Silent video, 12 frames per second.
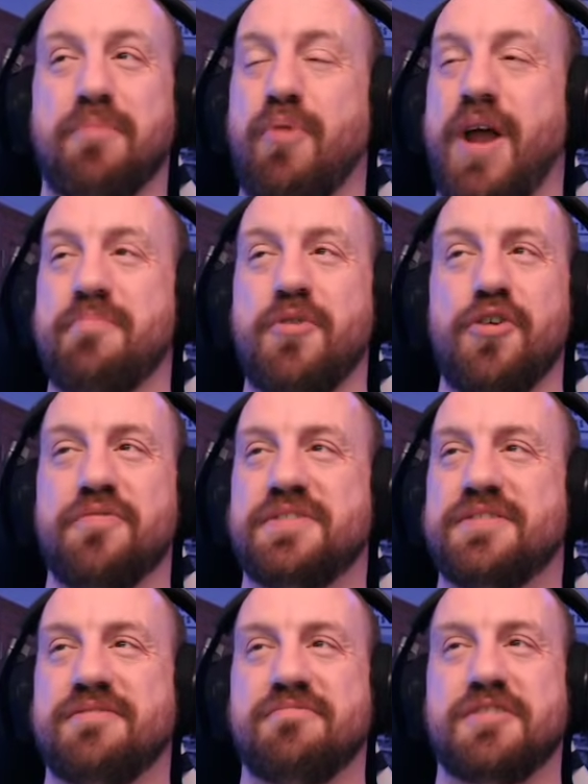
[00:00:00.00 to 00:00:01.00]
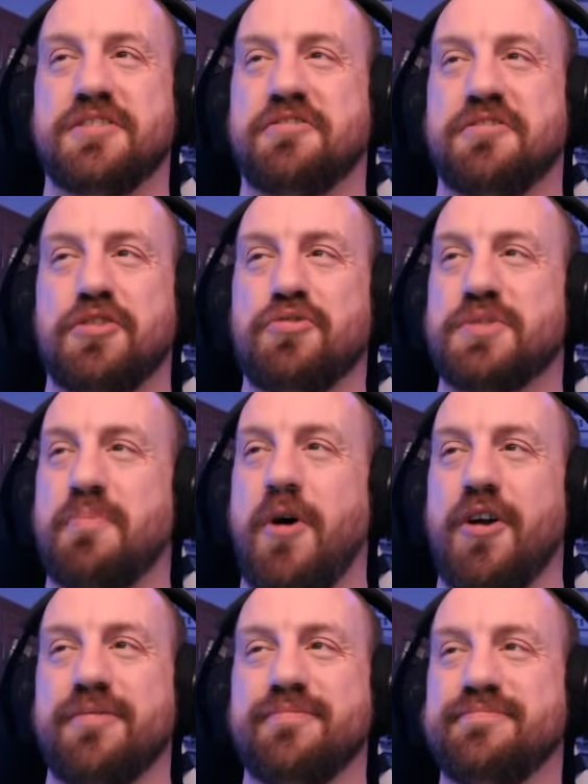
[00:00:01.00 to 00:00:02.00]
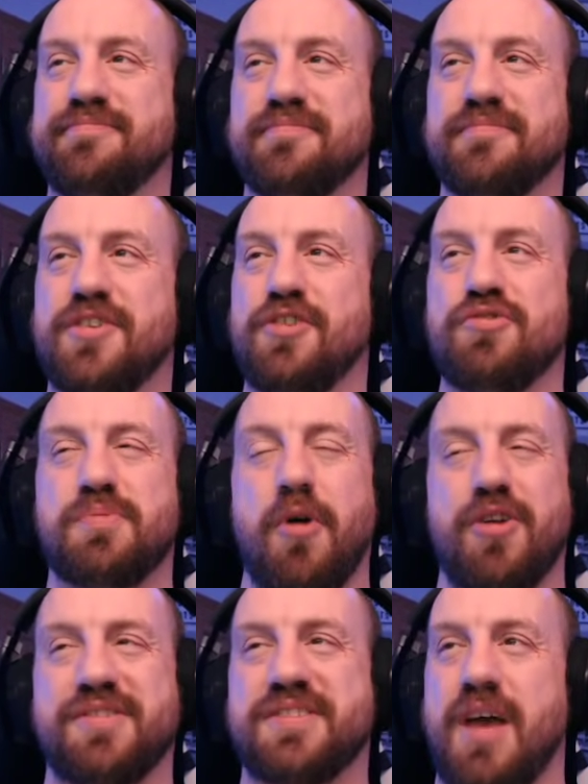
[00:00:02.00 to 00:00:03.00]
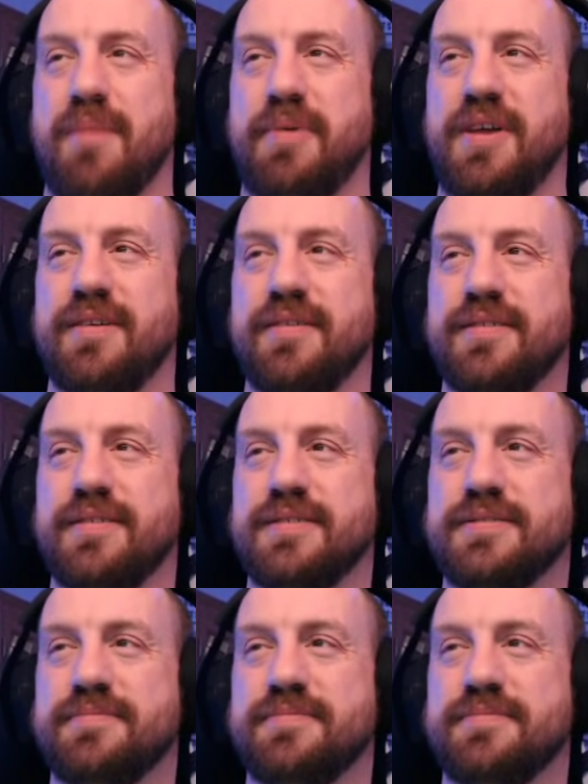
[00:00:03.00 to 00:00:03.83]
big brain moves. No. Too smart. No Too smart, Skeppy. Bruh.